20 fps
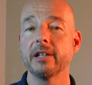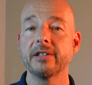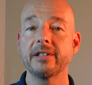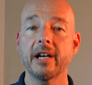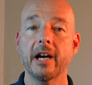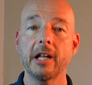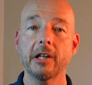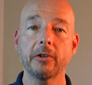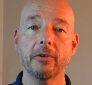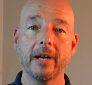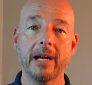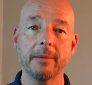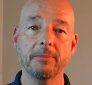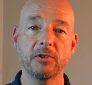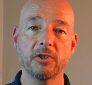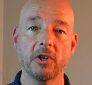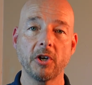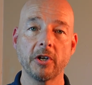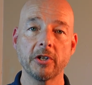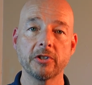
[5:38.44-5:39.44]
Dollar App
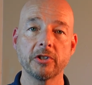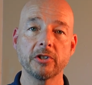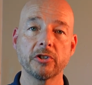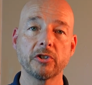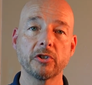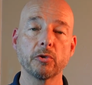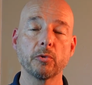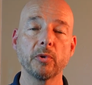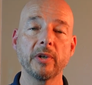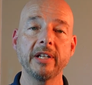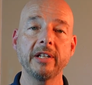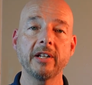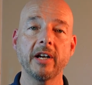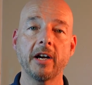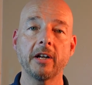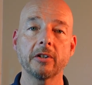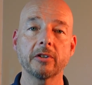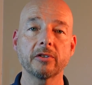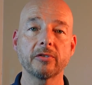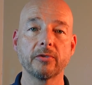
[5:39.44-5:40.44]
charges
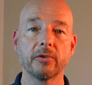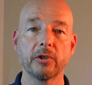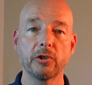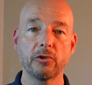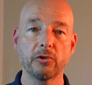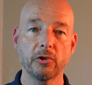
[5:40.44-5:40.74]
$3 for the